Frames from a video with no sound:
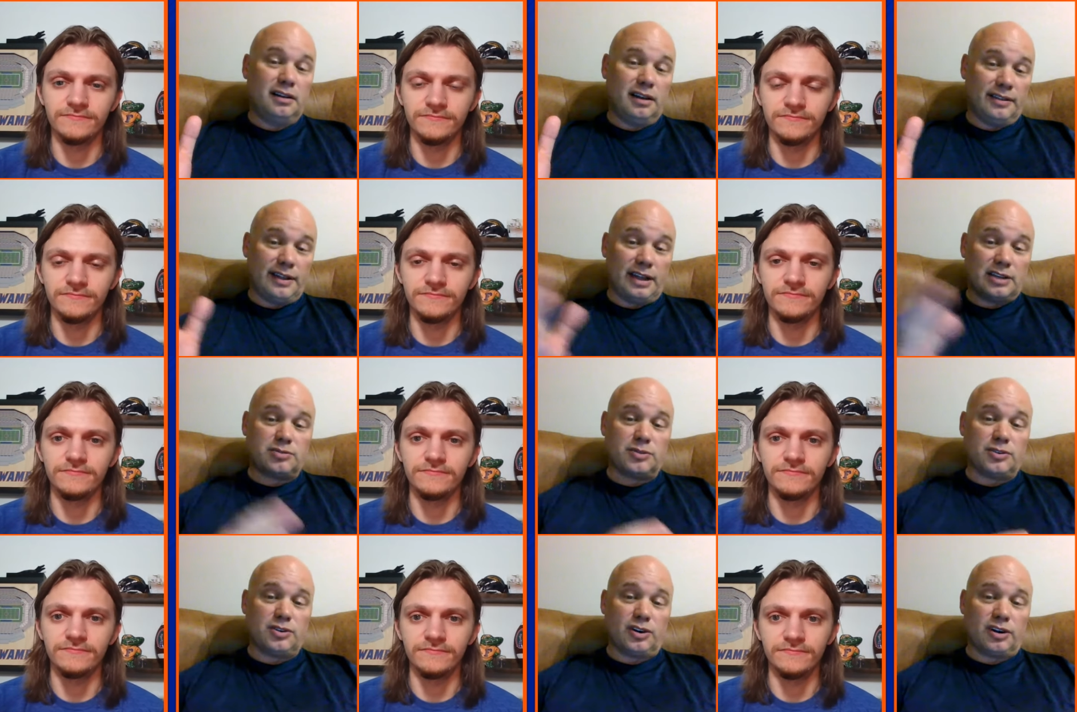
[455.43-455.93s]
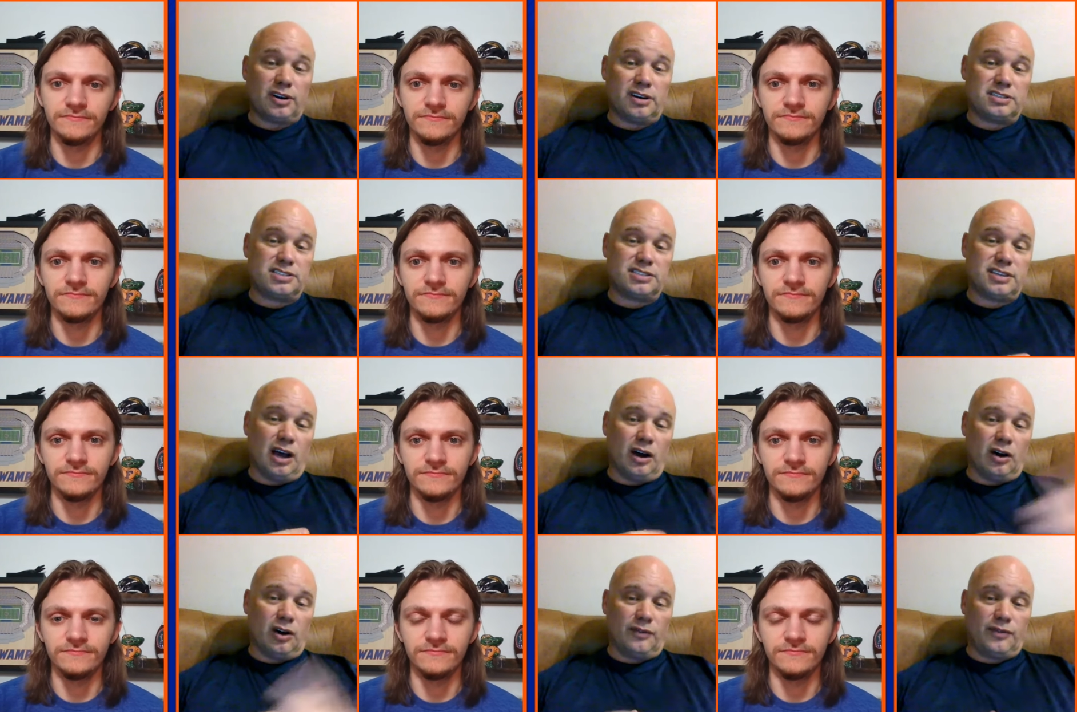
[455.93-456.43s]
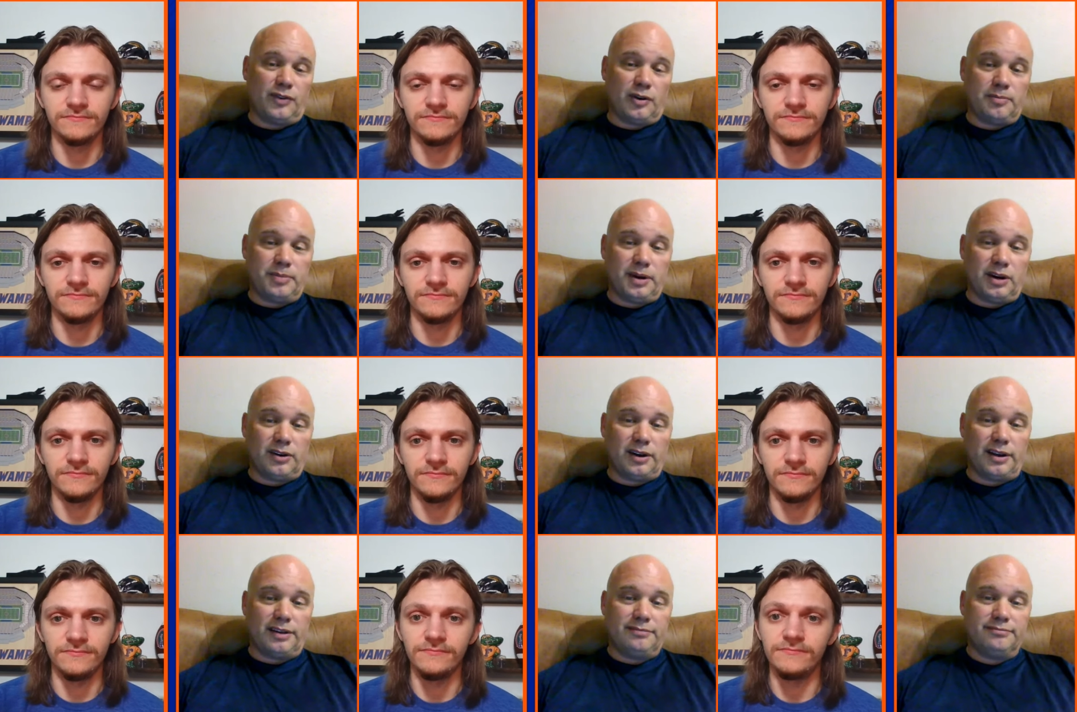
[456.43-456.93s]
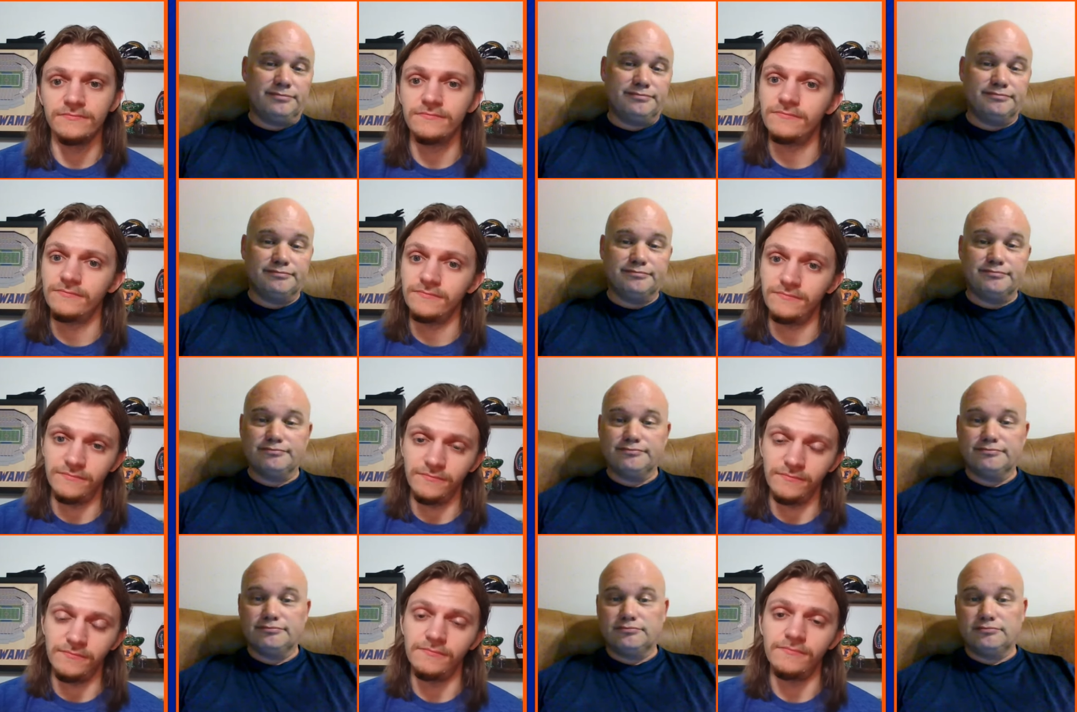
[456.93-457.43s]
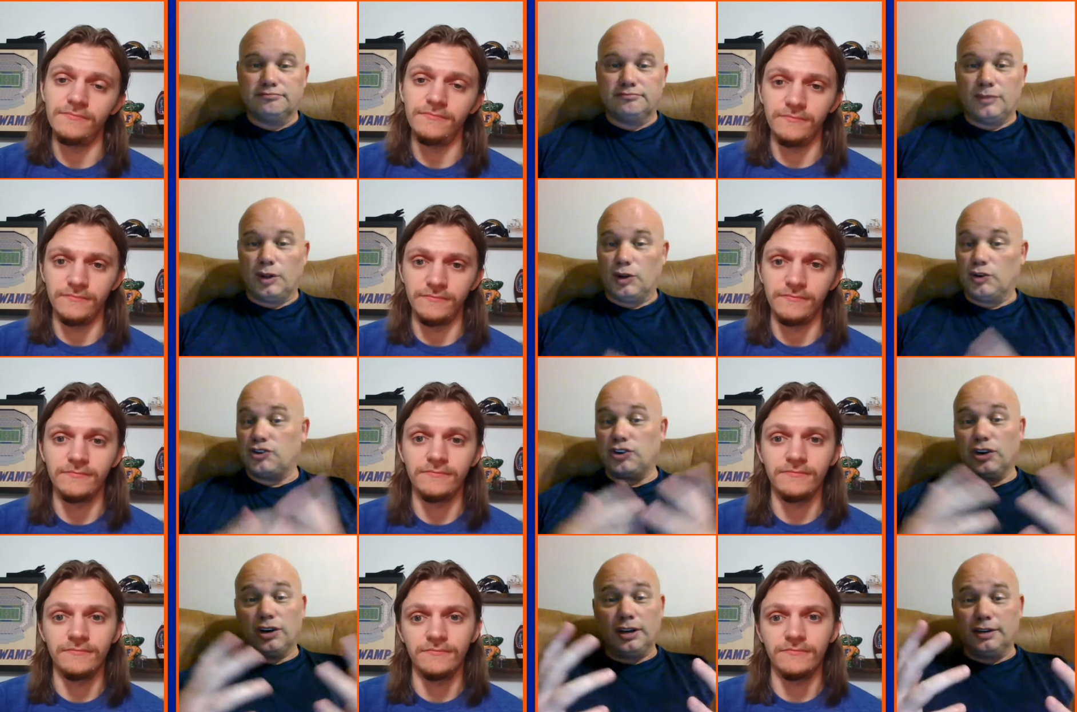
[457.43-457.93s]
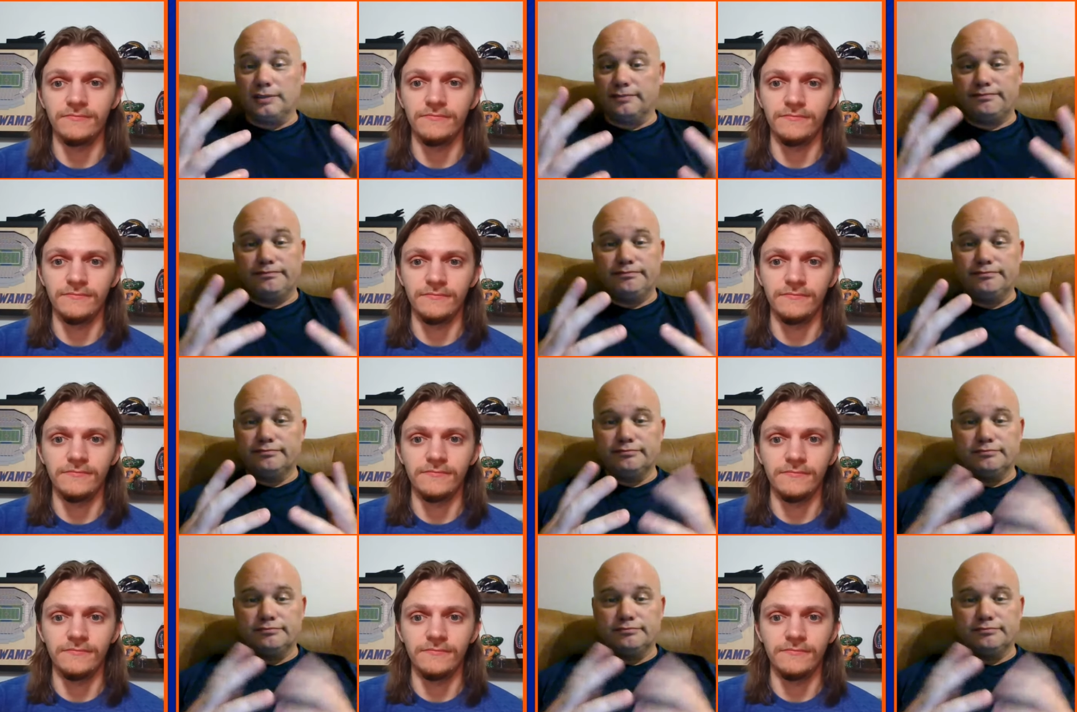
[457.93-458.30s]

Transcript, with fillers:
Speaker 1: And that's what you're going to sell if you're Billy. You should.